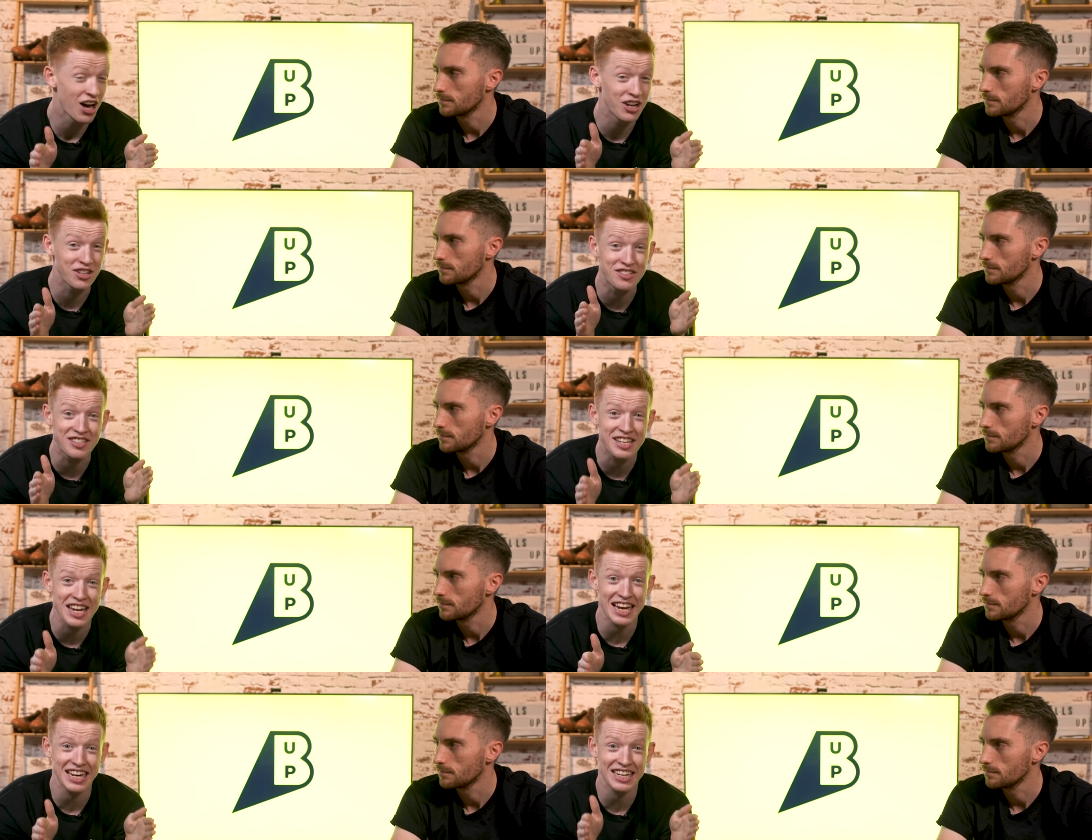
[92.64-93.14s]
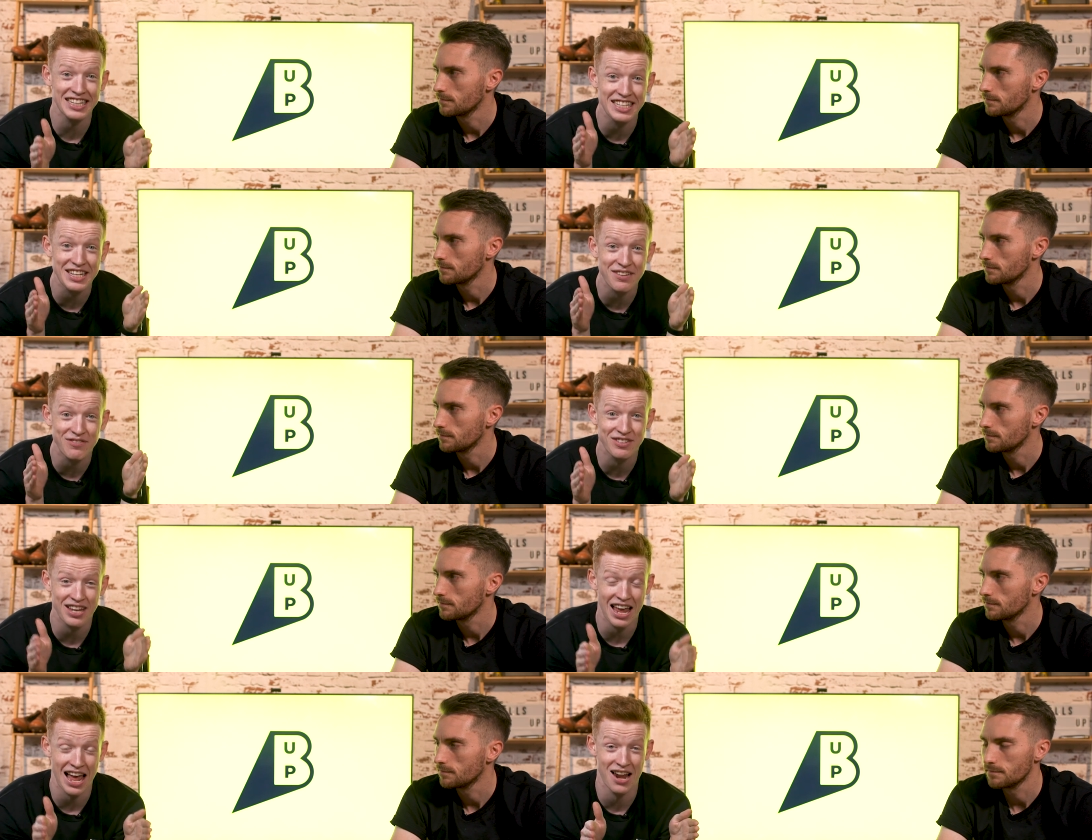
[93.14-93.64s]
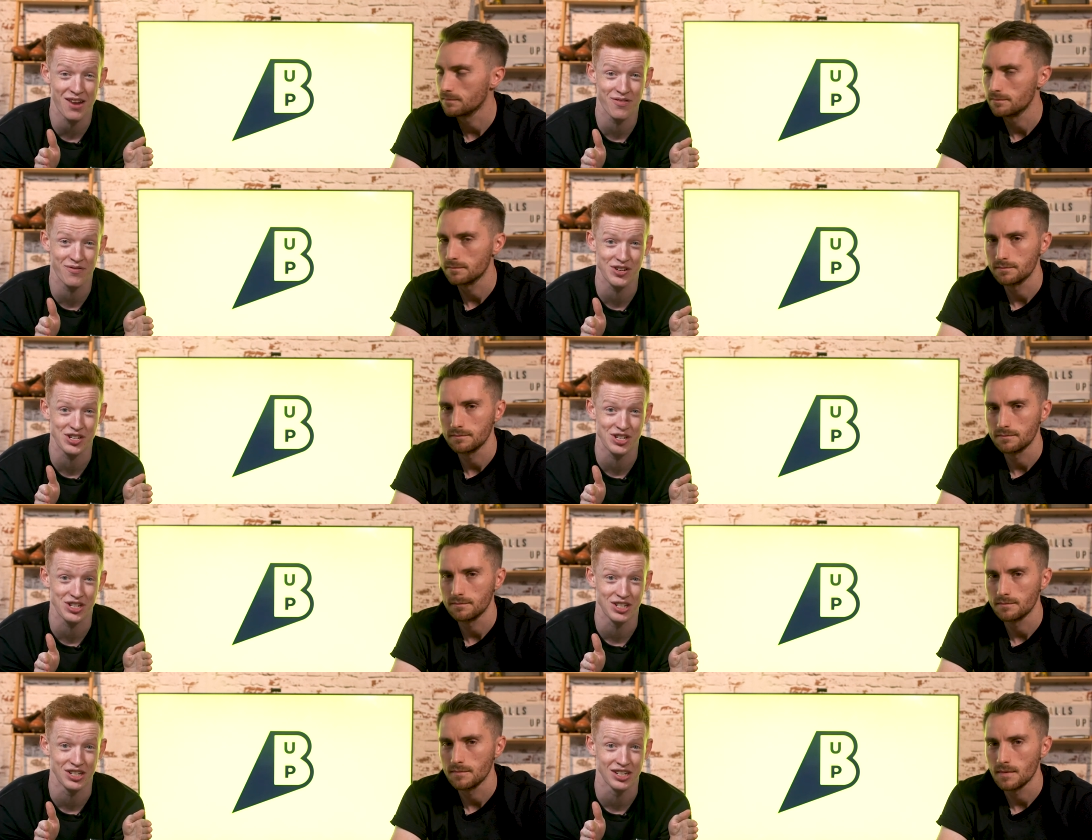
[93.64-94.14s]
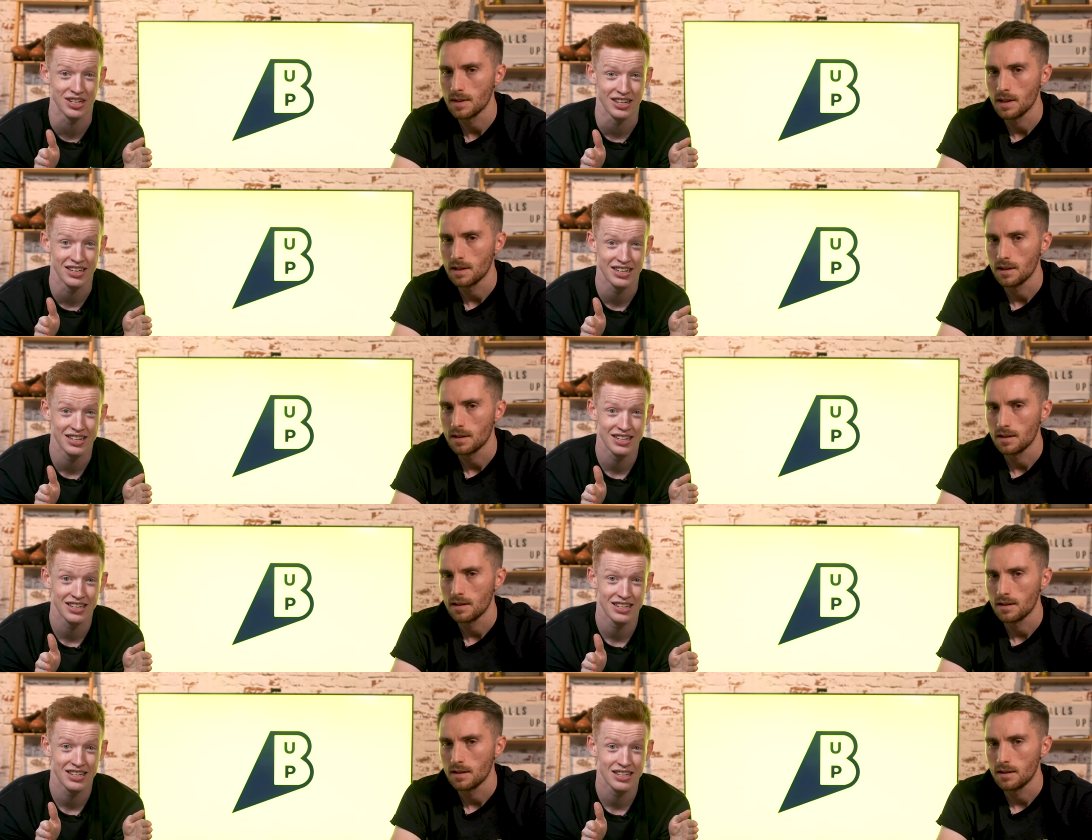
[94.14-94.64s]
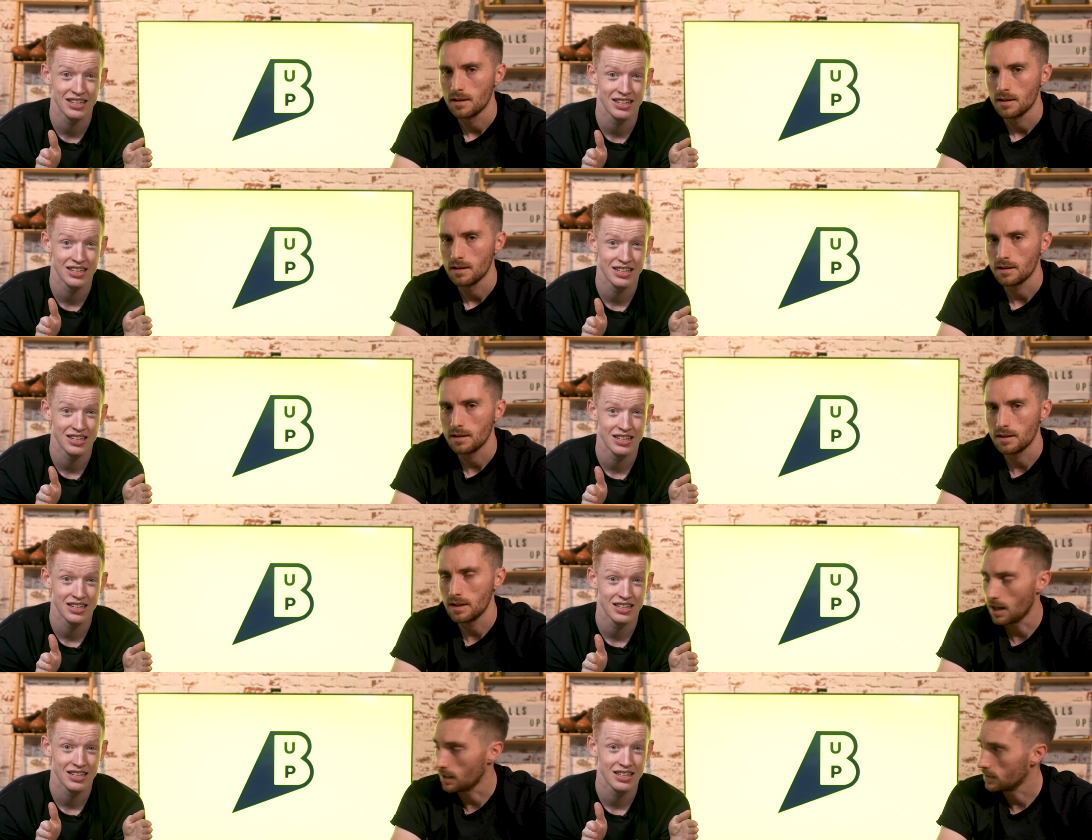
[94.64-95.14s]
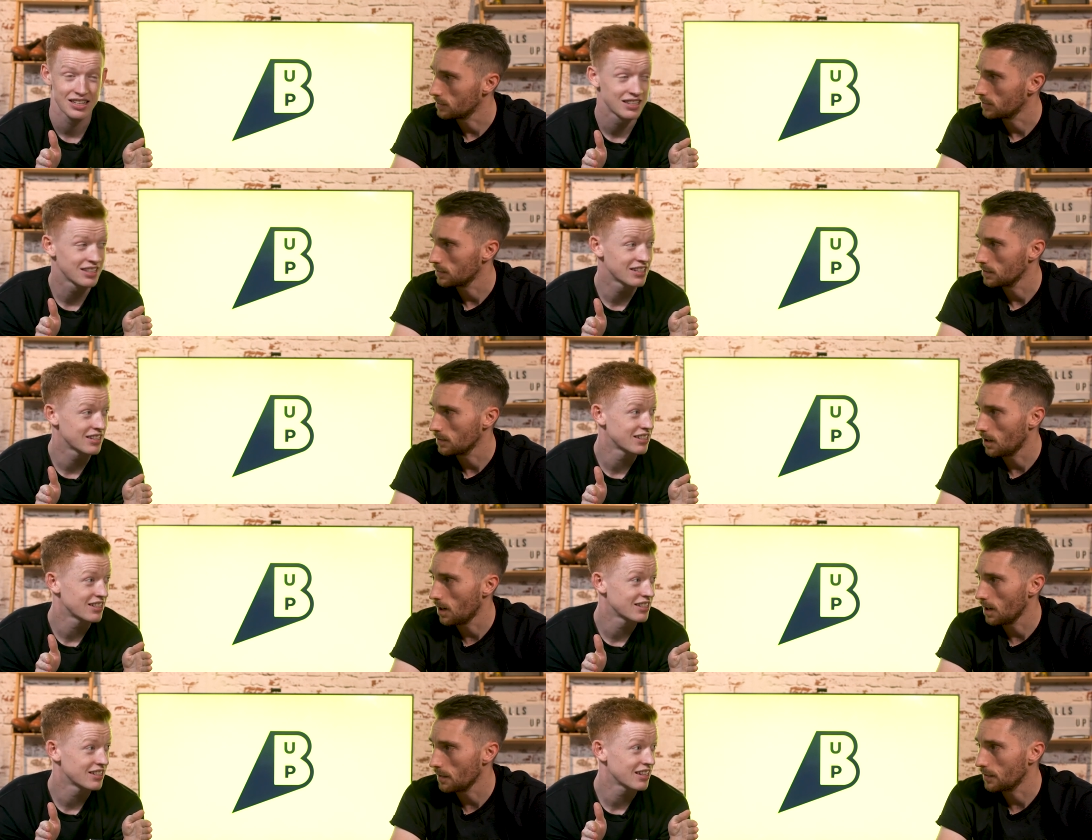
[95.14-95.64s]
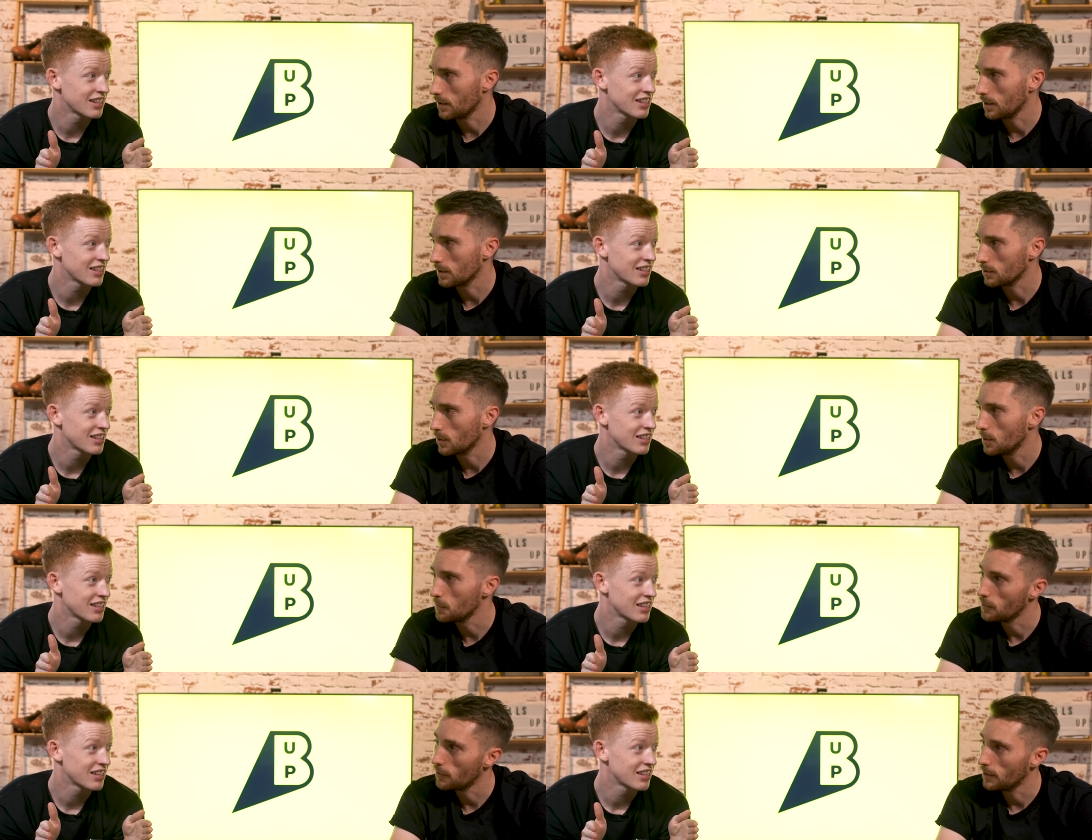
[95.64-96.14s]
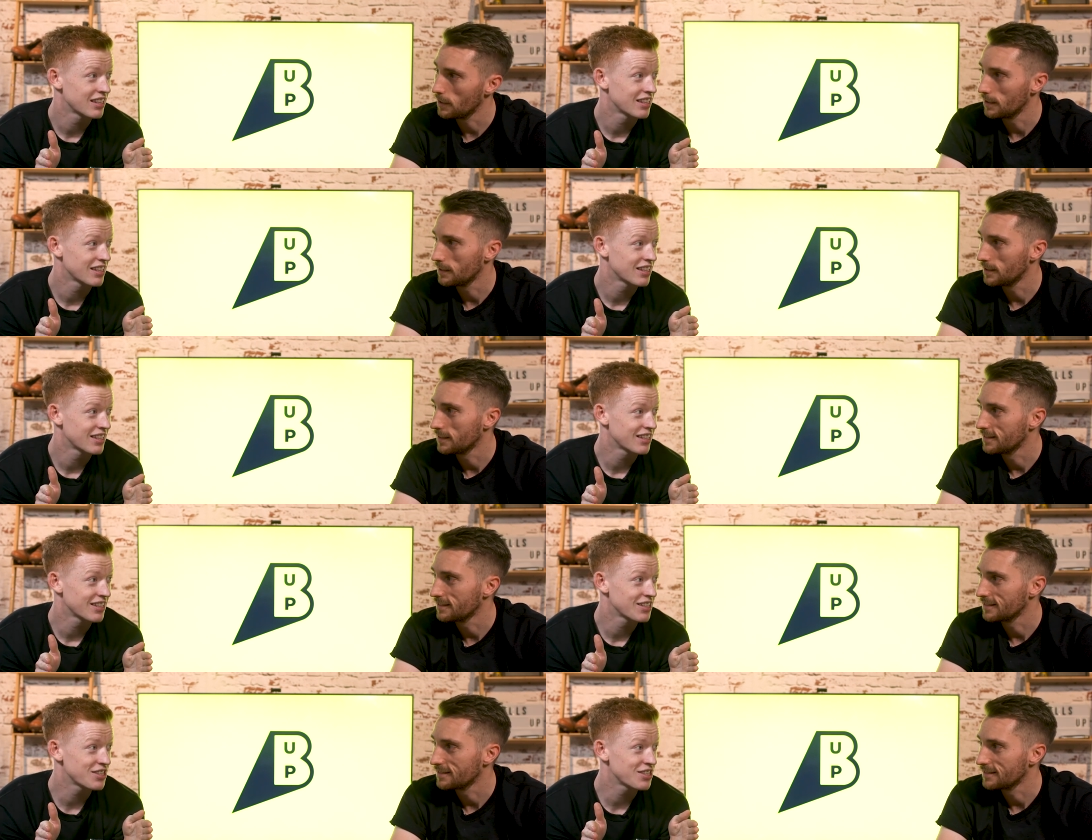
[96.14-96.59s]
Speaker 1: Addictive television.
Speaker 2: Yes, I think it's overrated.